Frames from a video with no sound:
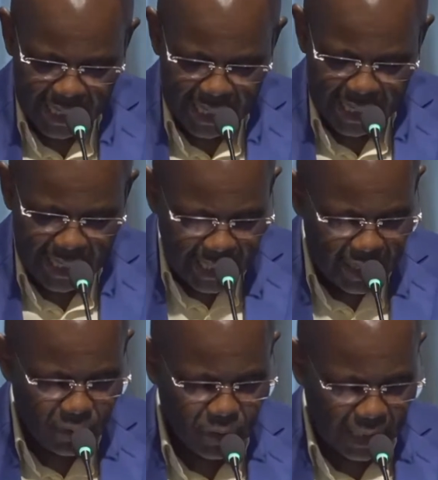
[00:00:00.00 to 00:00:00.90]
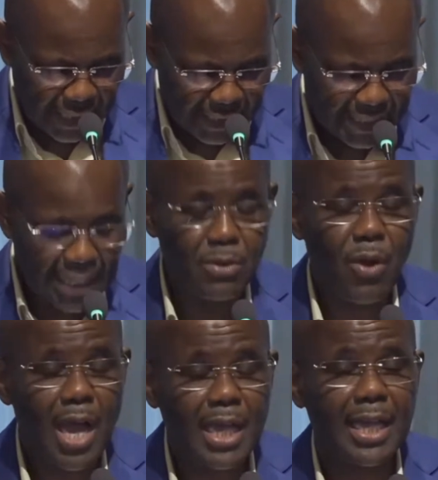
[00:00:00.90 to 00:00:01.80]
ili utekelezaji
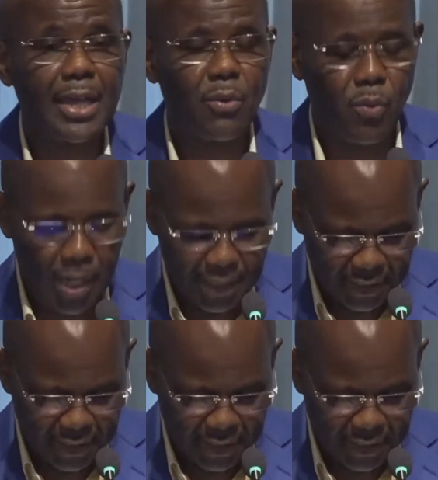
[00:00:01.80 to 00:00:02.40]
wake uweze